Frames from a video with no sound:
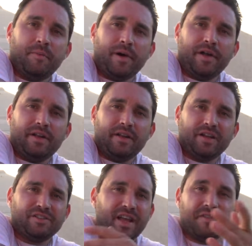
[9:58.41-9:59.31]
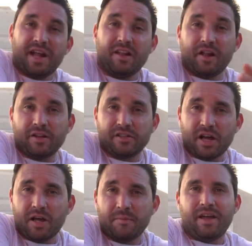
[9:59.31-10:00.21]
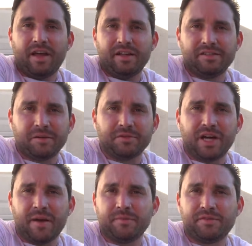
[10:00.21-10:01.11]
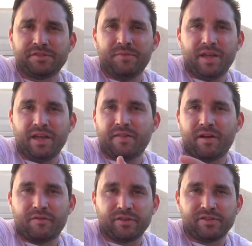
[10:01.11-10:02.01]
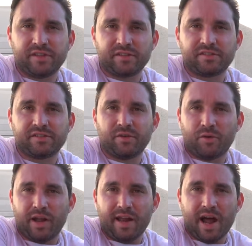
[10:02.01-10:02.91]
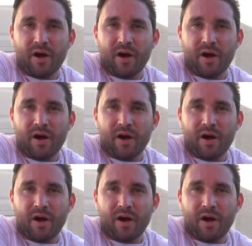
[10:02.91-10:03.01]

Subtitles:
but I just haven't had a lot of time, and sometimes being in there for 6 or 8